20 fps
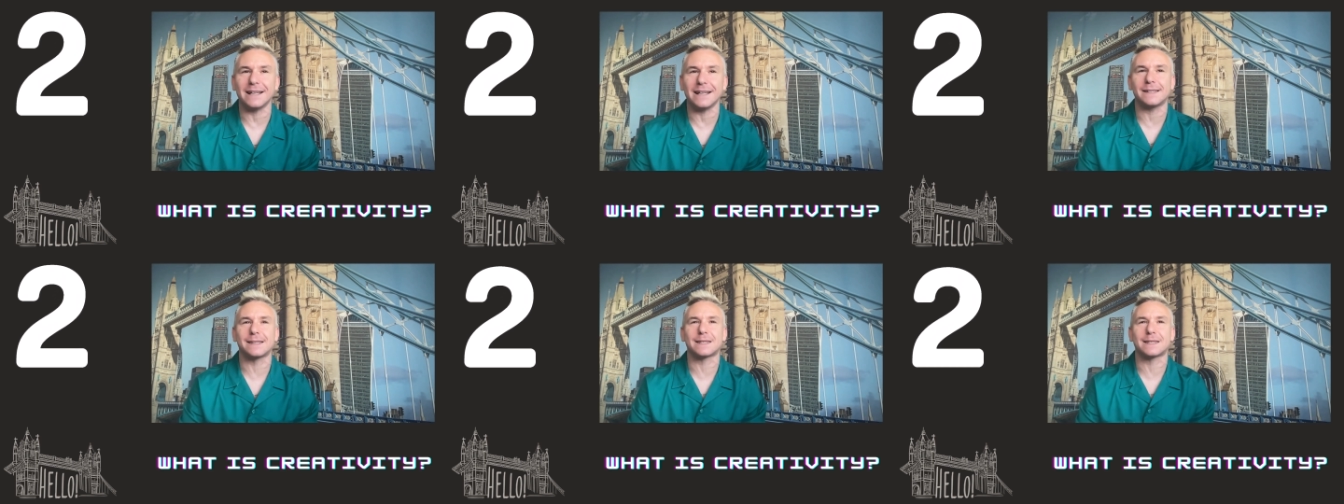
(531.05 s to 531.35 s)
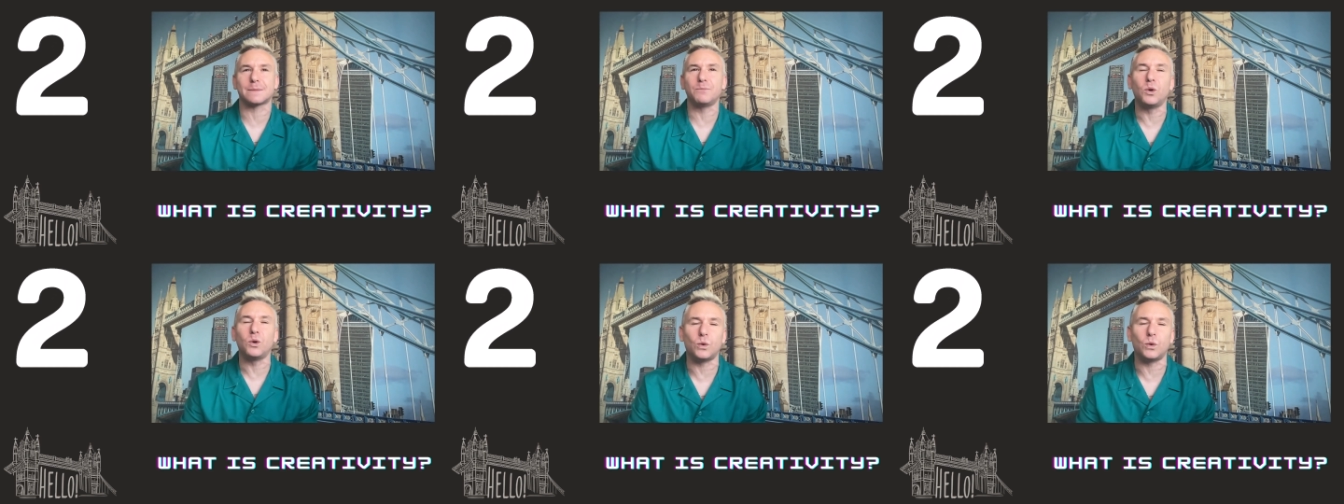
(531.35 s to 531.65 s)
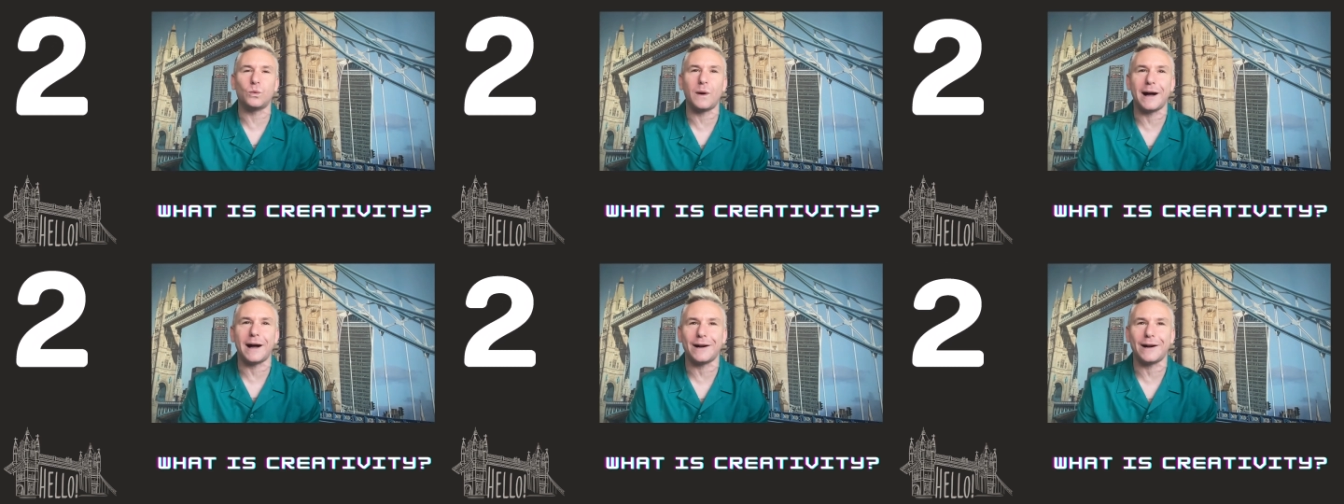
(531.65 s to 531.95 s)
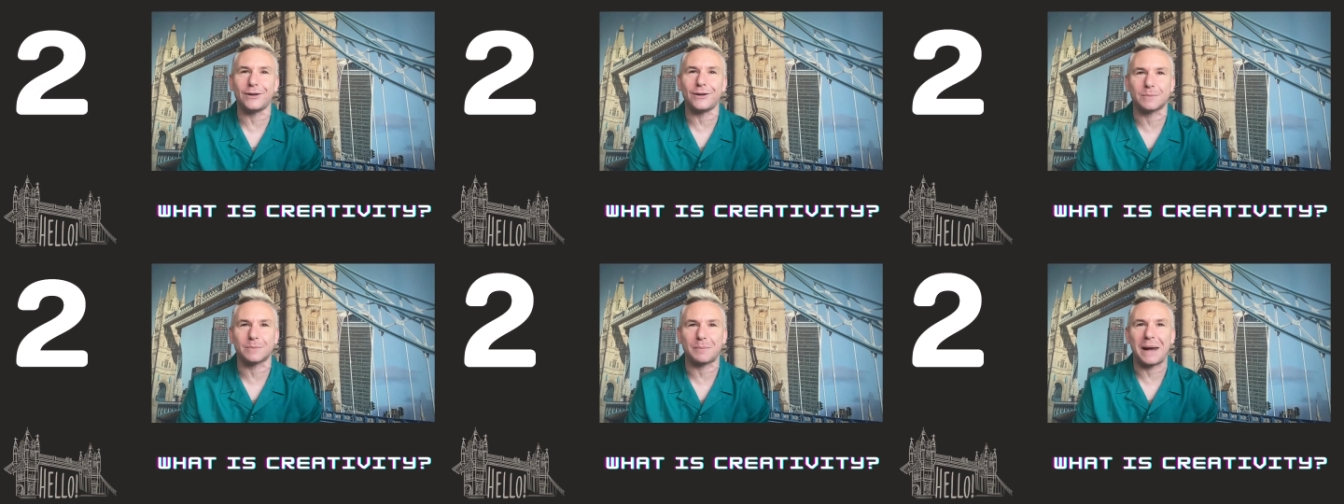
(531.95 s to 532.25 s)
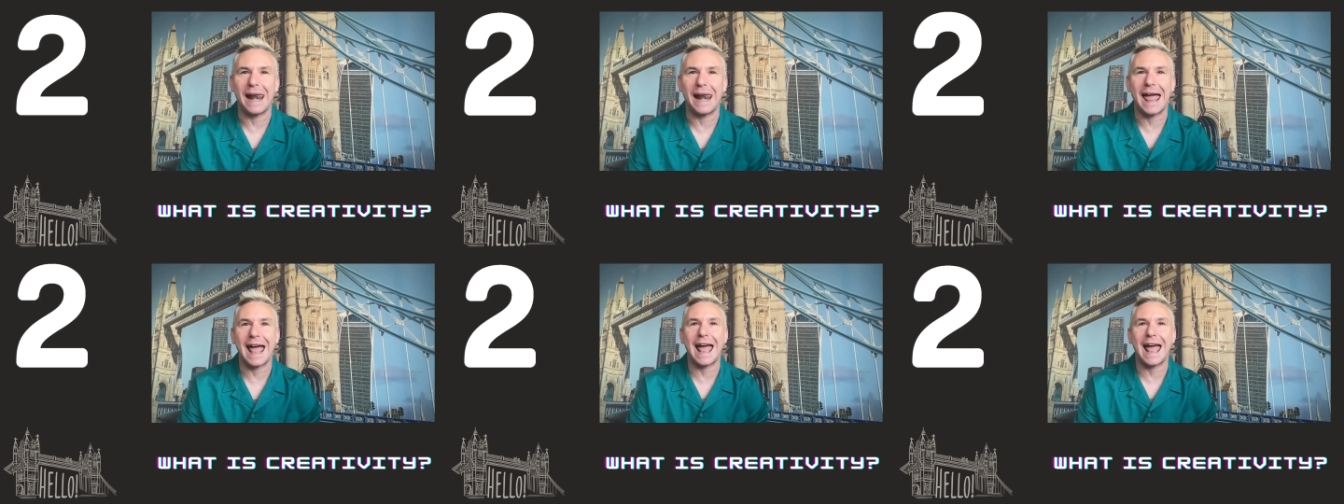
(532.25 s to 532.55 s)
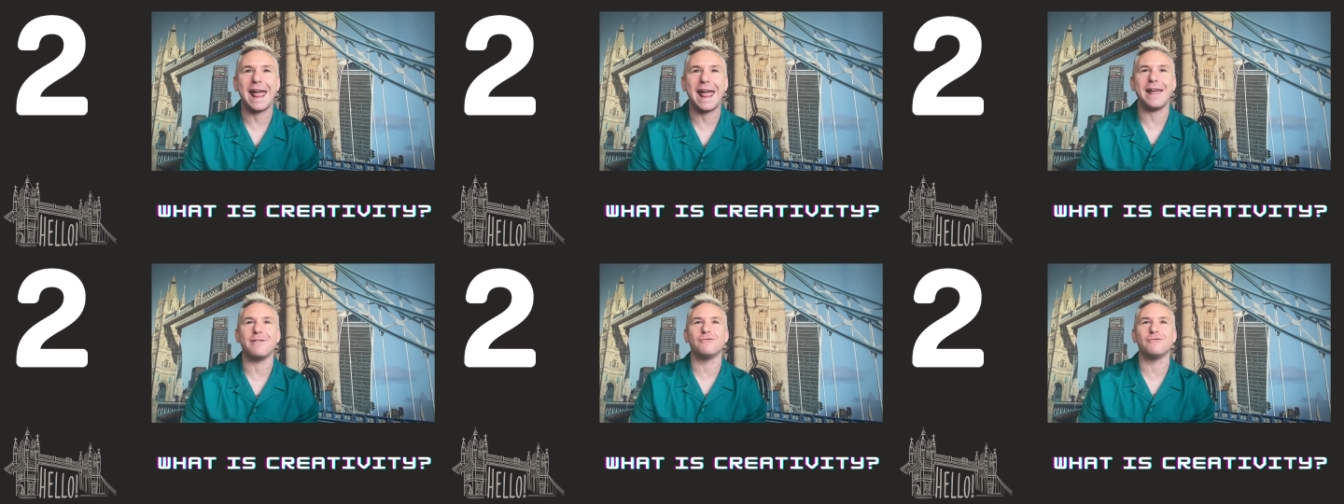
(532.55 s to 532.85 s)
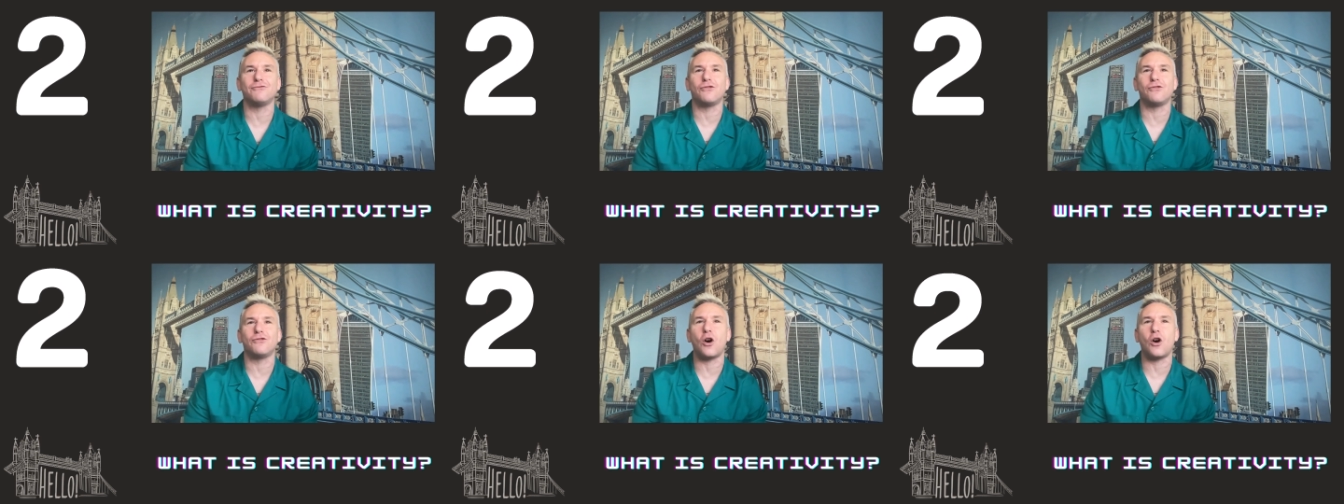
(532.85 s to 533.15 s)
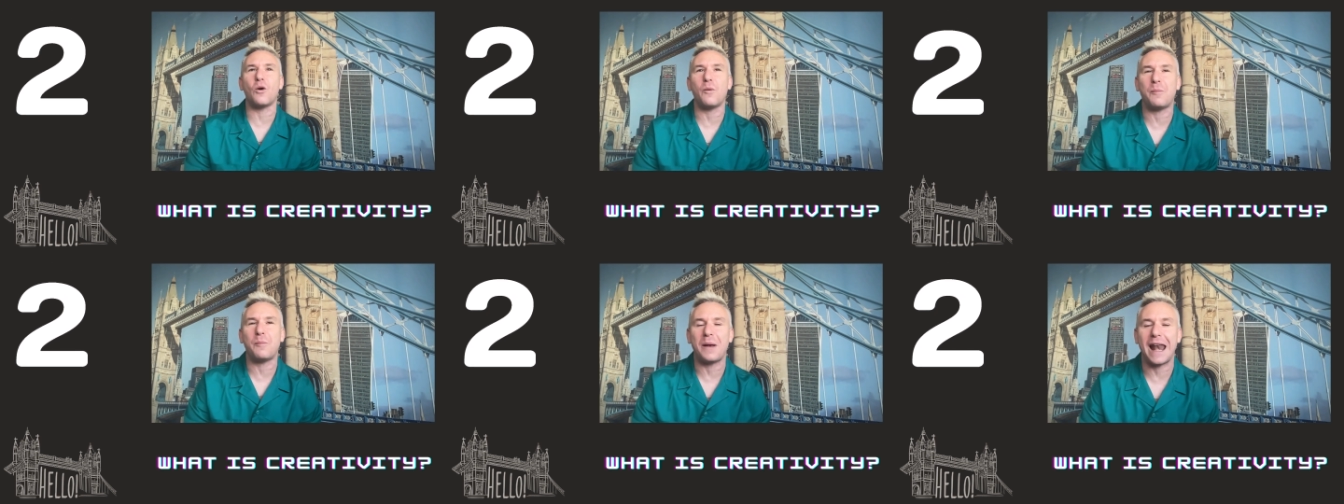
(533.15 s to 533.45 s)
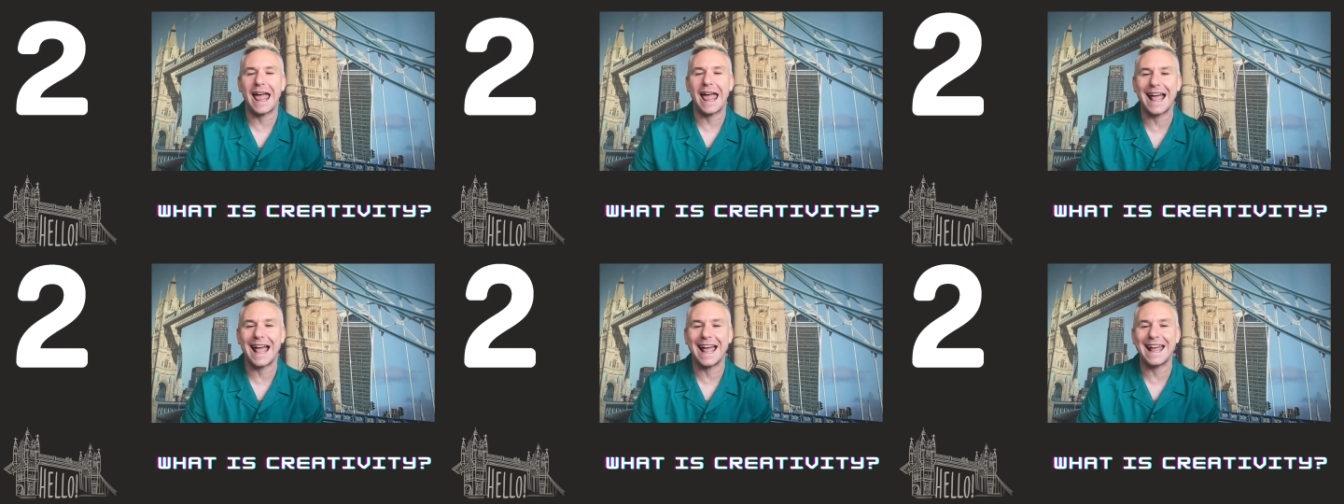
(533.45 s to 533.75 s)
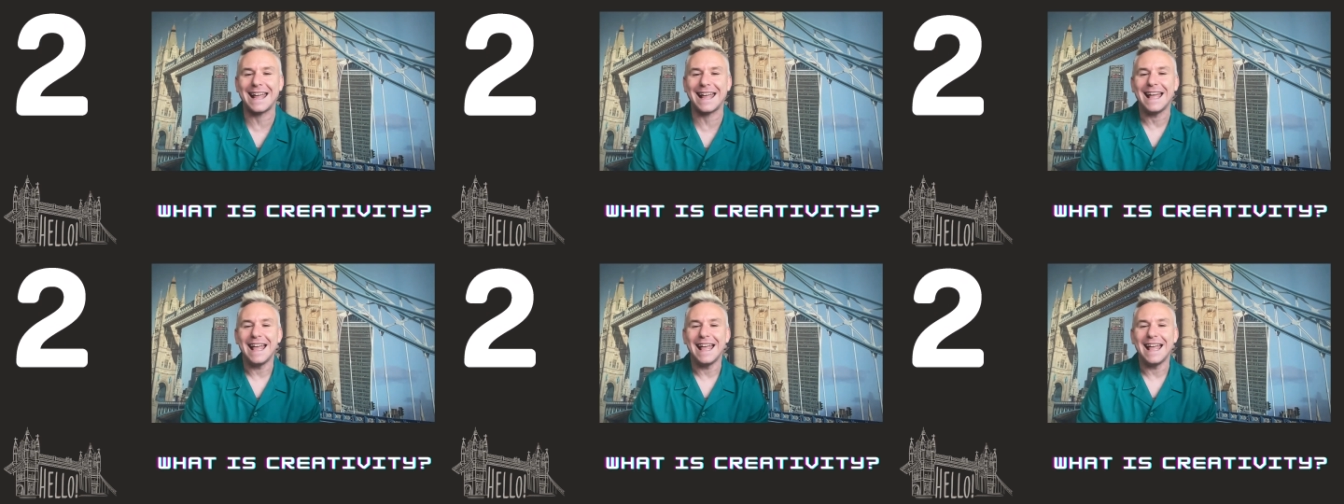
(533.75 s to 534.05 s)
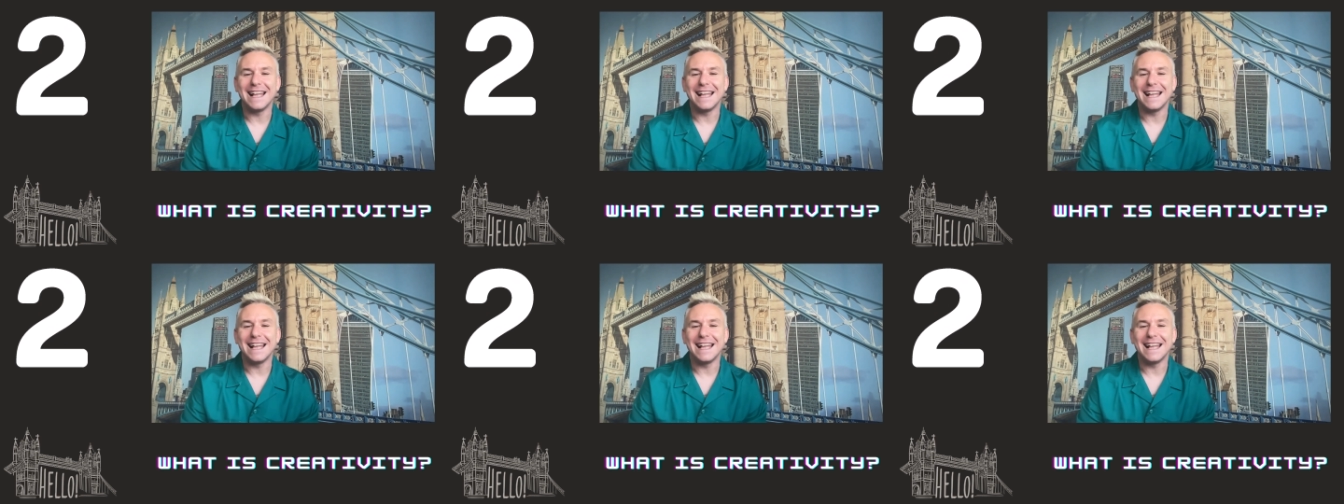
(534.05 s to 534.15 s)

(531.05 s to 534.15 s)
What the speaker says: small world play, role play,